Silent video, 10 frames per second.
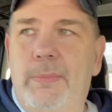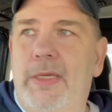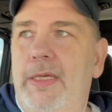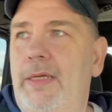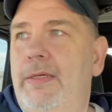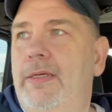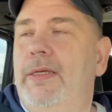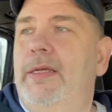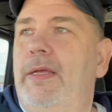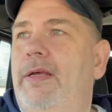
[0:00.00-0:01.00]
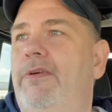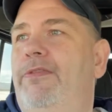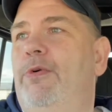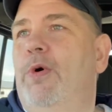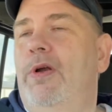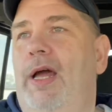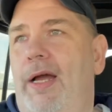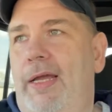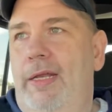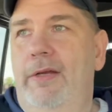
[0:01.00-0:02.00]
me for
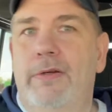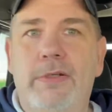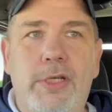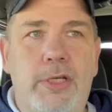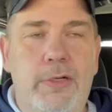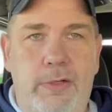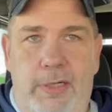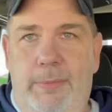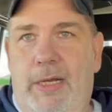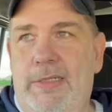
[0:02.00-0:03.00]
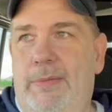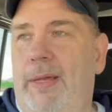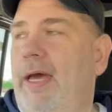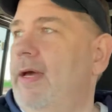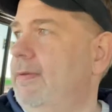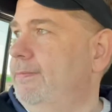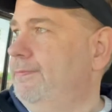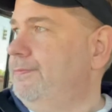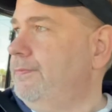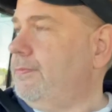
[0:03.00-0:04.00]
not getting her security deposit back
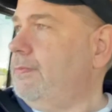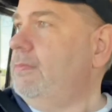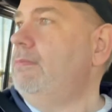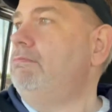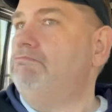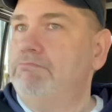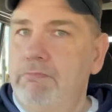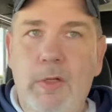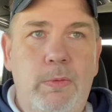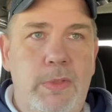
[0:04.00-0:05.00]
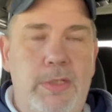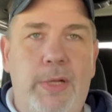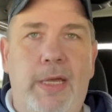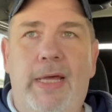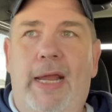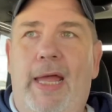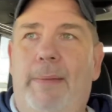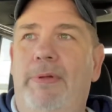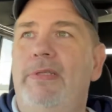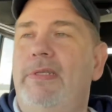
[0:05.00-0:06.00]
which okay, that
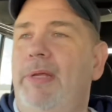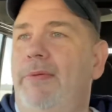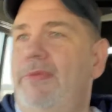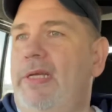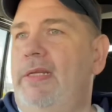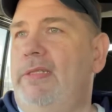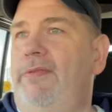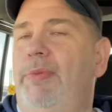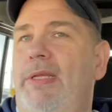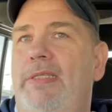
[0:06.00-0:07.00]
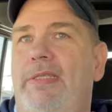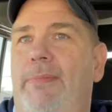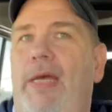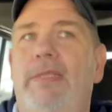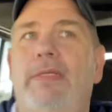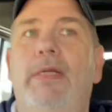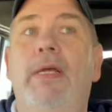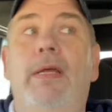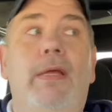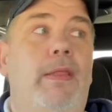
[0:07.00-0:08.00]
happens. Sometimes tenants leave places a mess
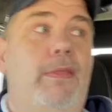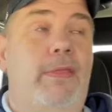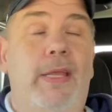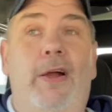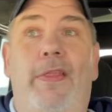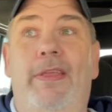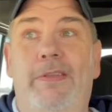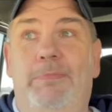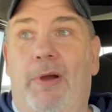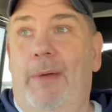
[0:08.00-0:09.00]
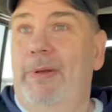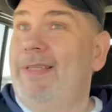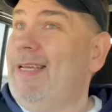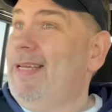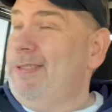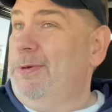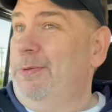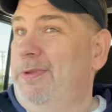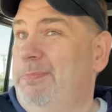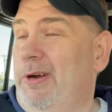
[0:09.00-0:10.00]
the thing on this property is I
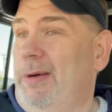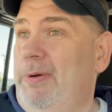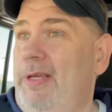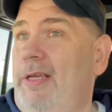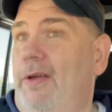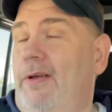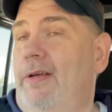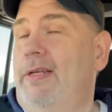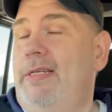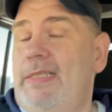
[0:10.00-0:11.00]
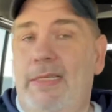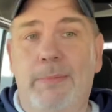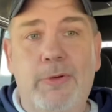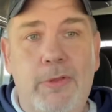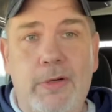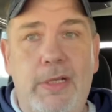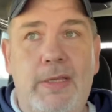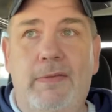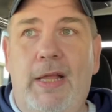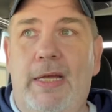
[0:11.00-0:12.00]
sold this property on December
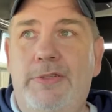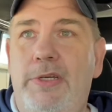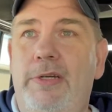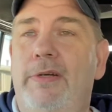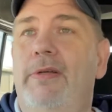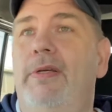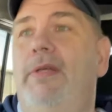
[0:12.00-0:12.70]
30th of last year